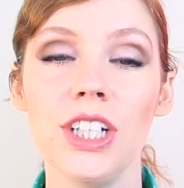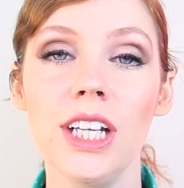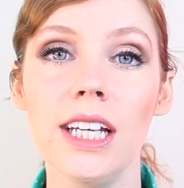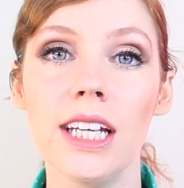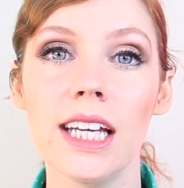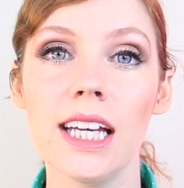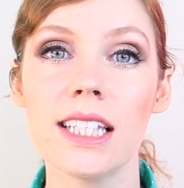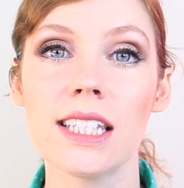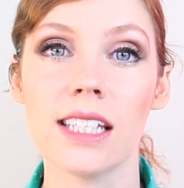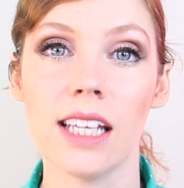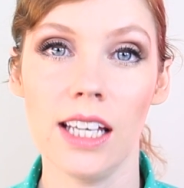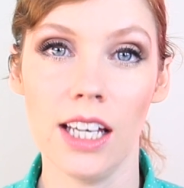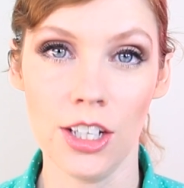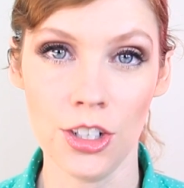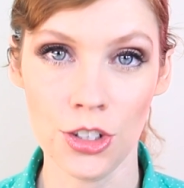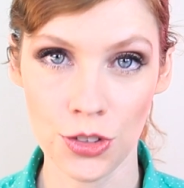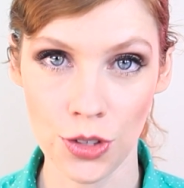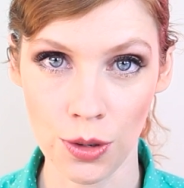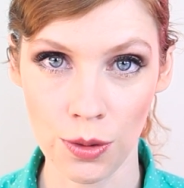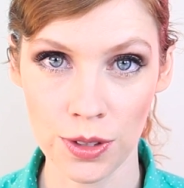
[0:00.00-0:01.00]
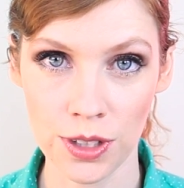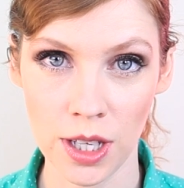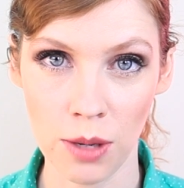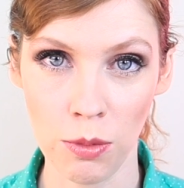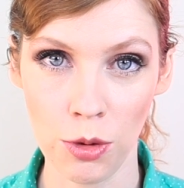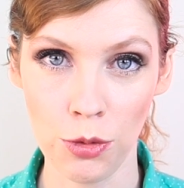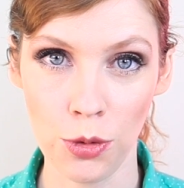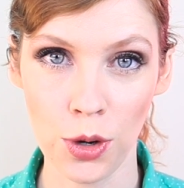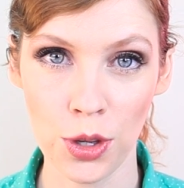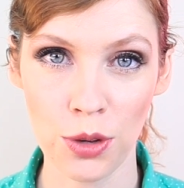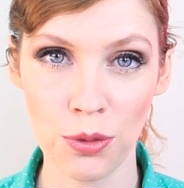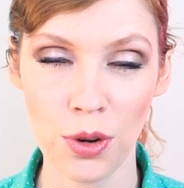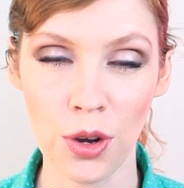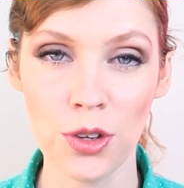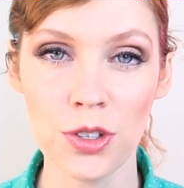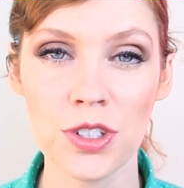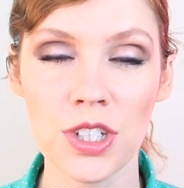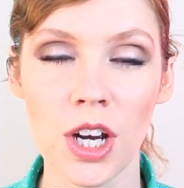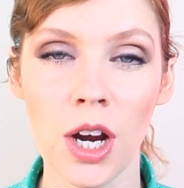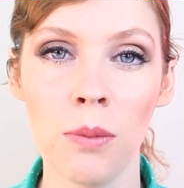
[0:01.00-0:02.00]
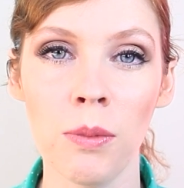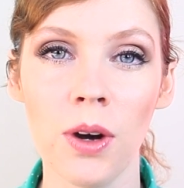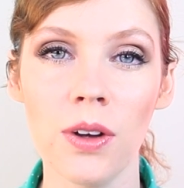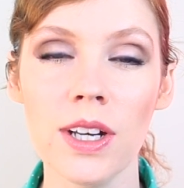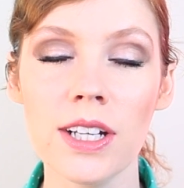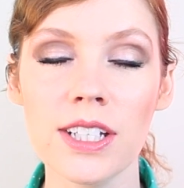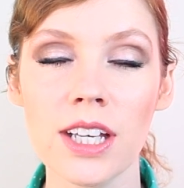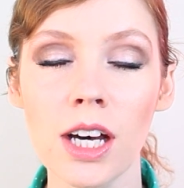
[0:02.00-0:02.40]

She gets into it with him before the rose ceremony,